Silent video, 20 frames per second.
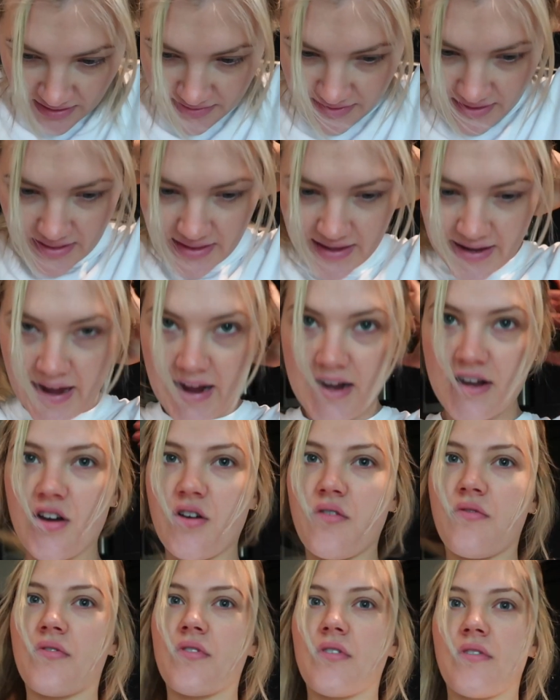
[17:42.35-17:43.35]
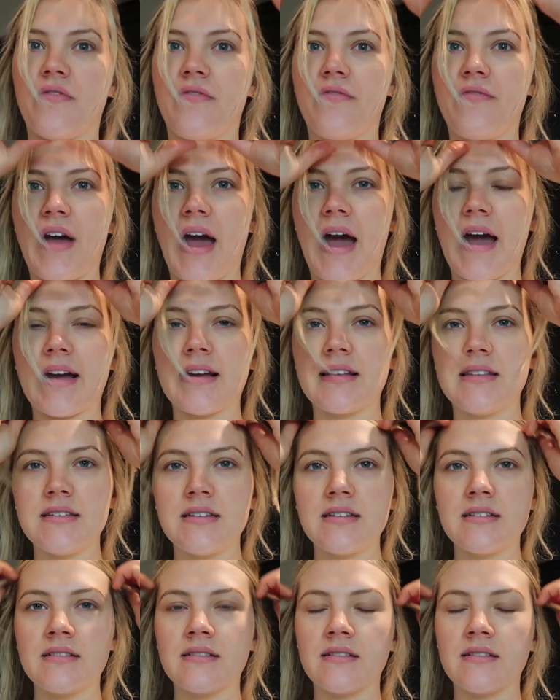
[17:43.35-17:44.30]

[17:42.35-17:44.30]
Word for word: that like I know for a fact,